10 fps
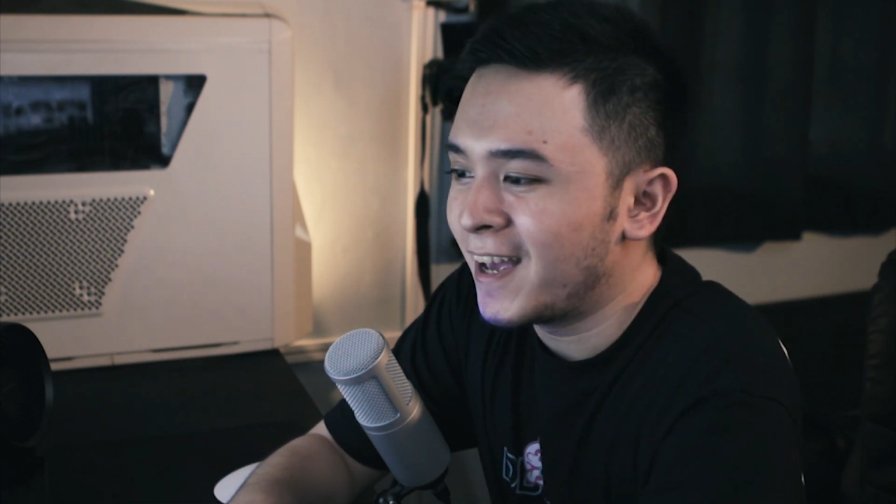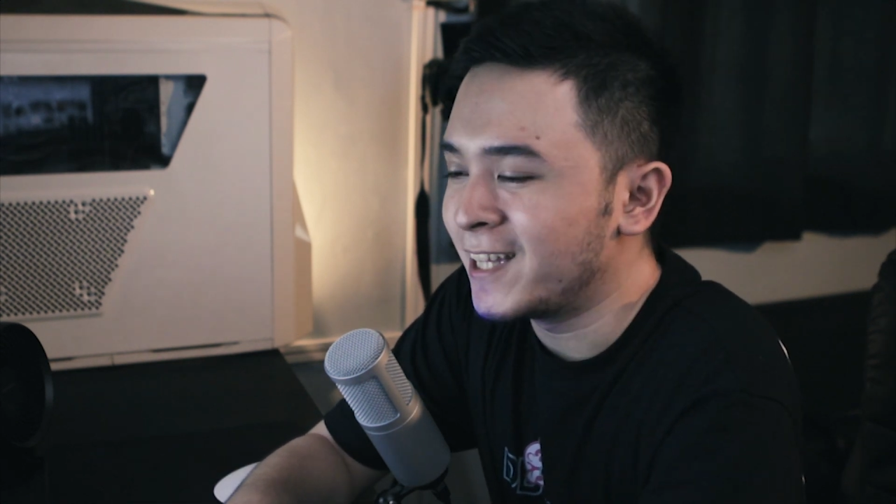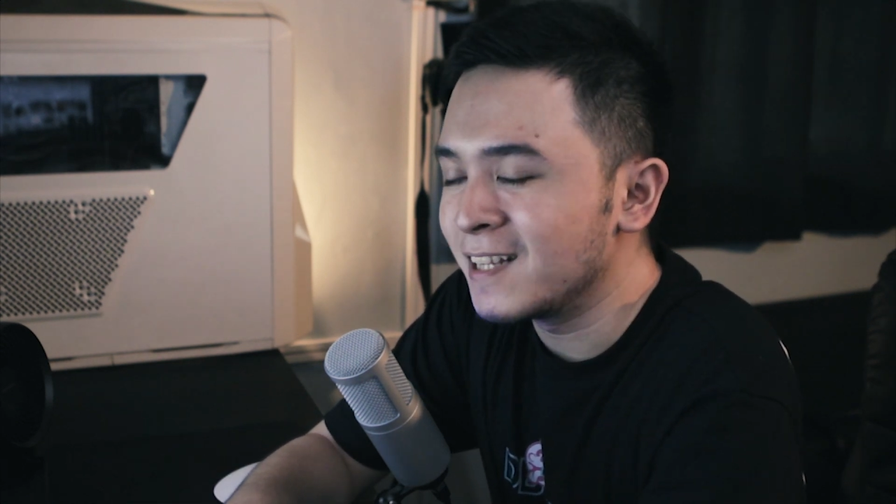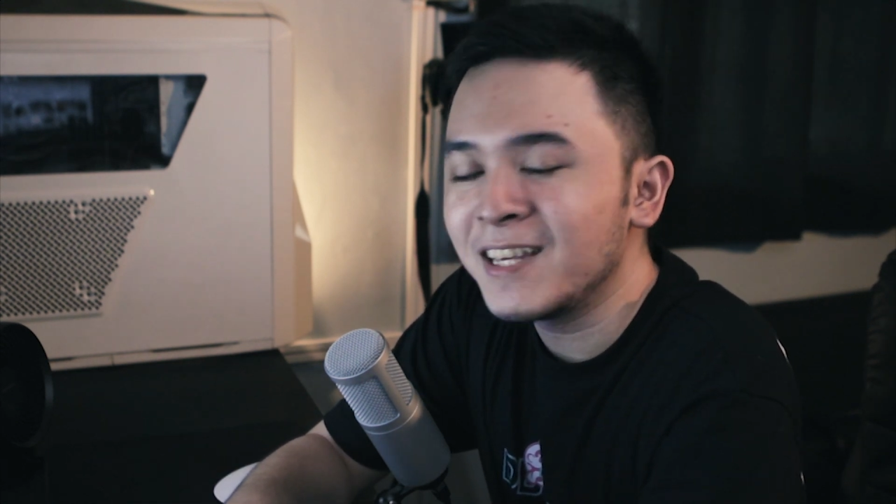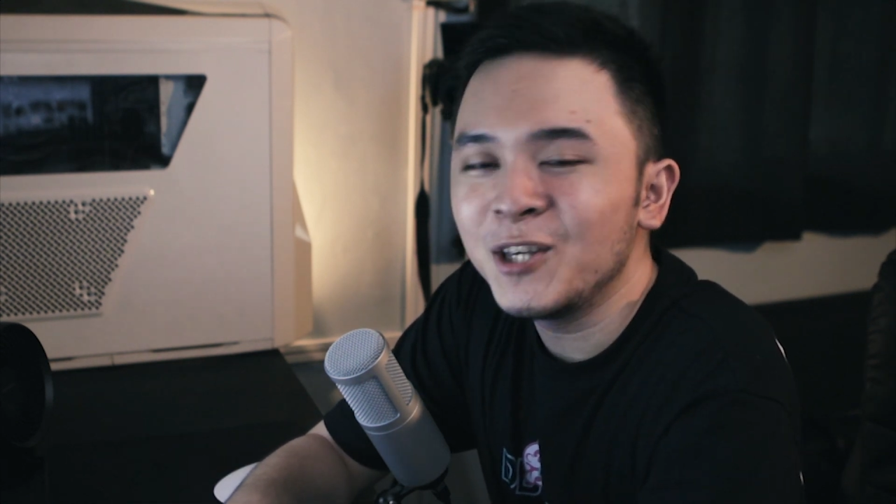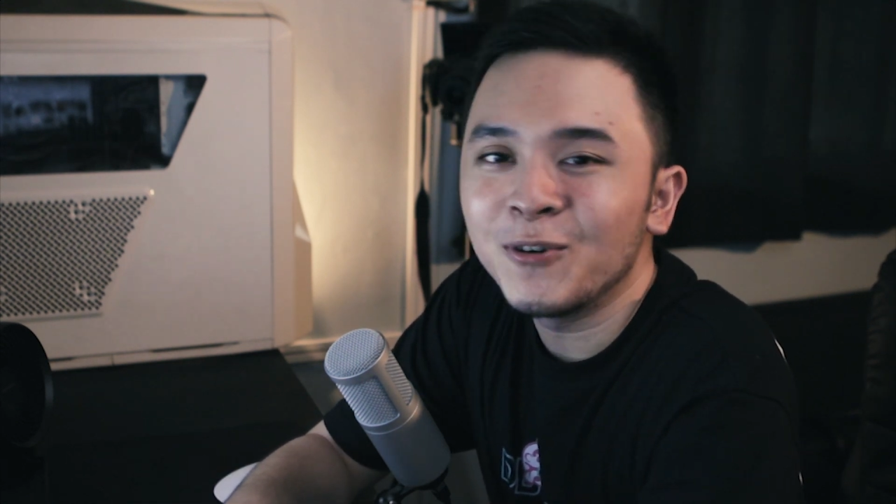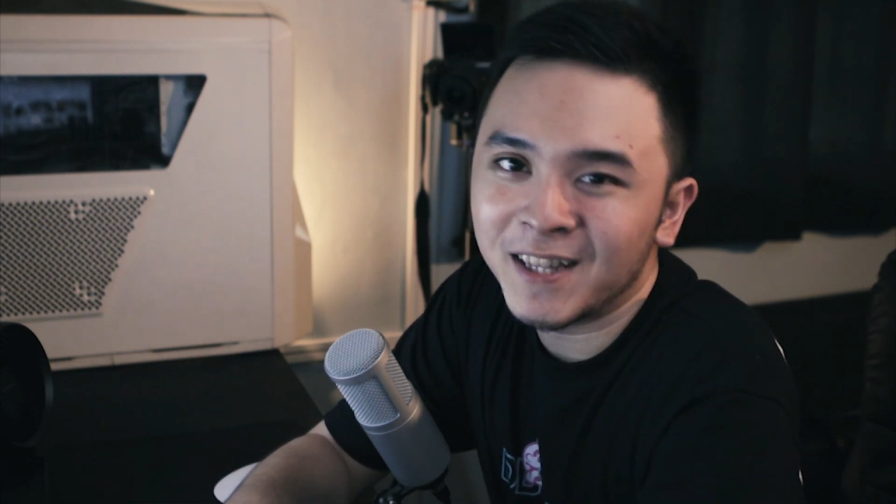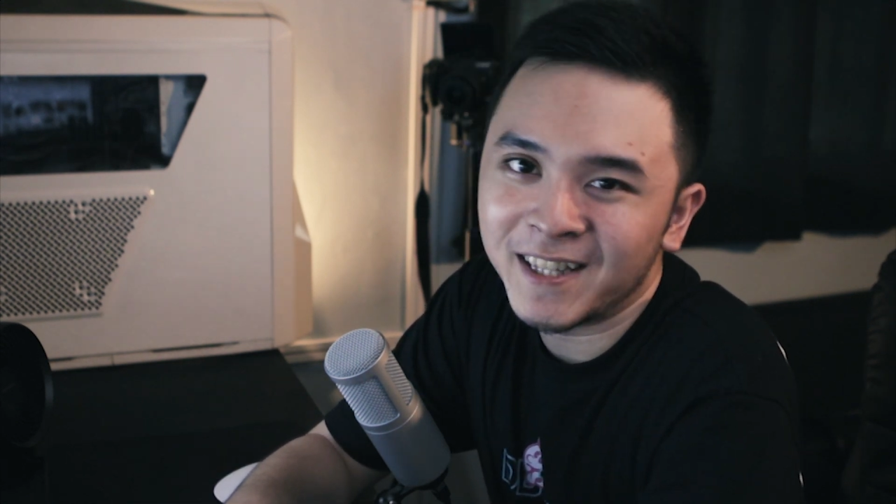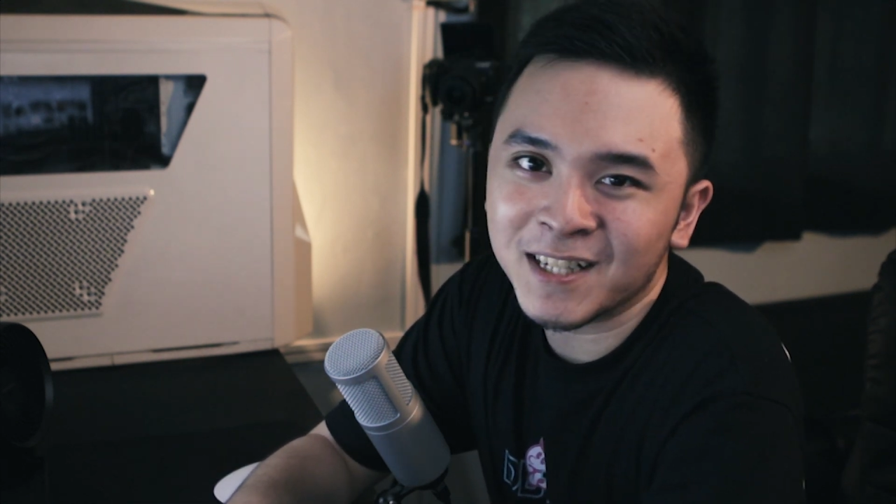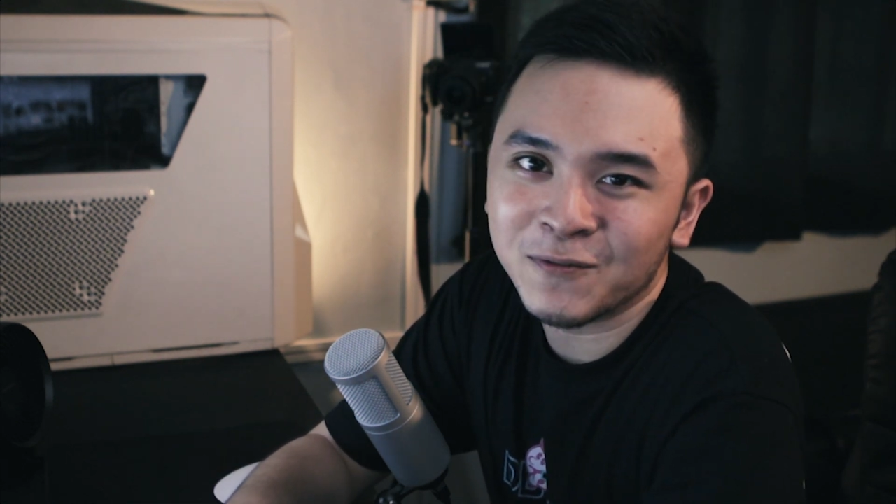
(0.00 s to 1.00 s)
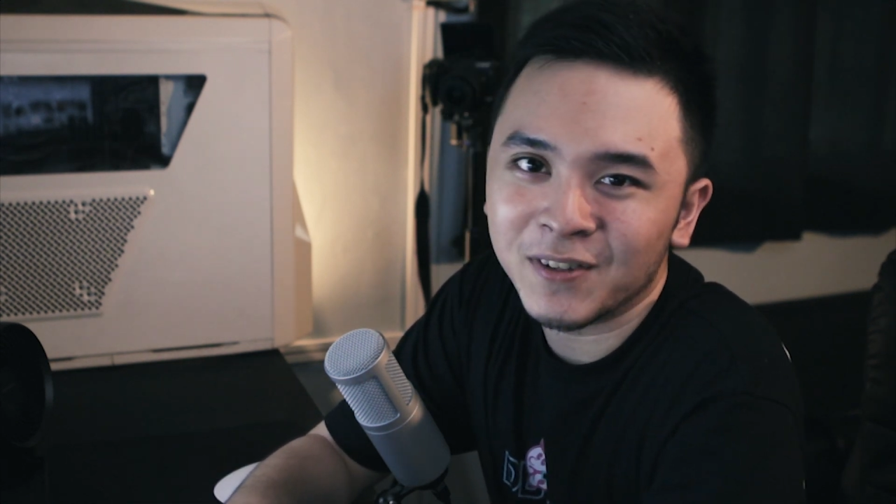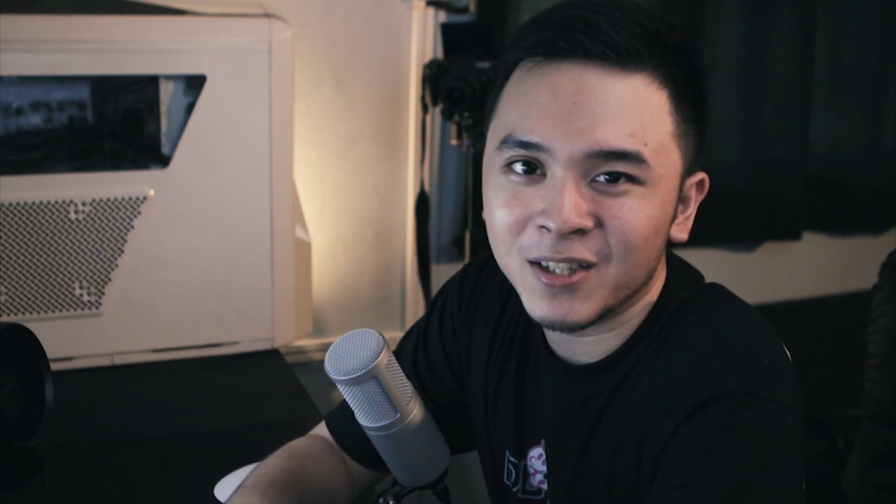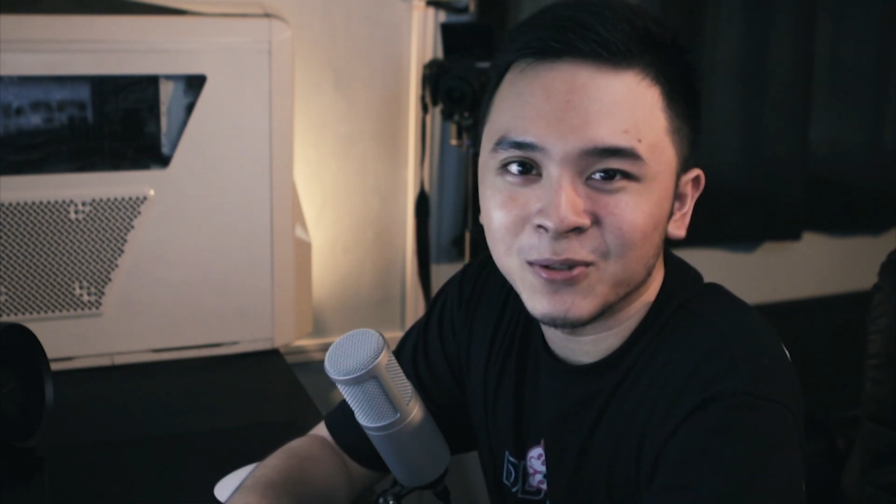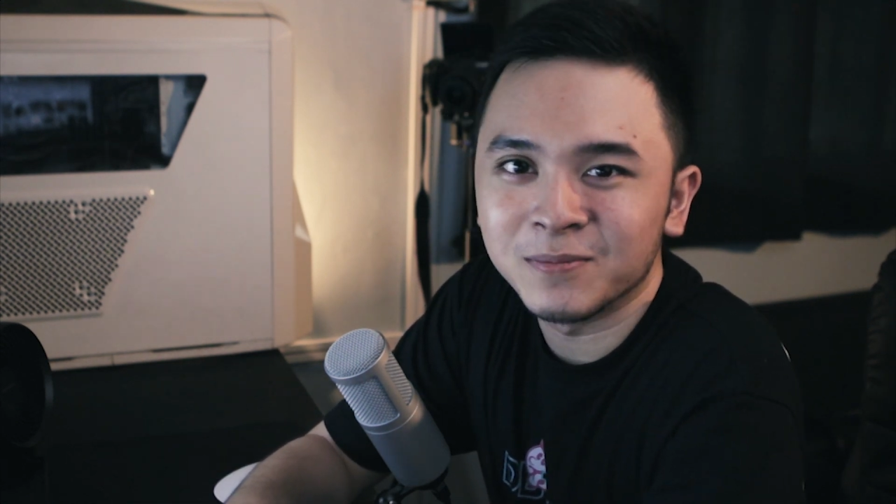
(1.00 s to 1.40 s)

And I'll see you in the next video.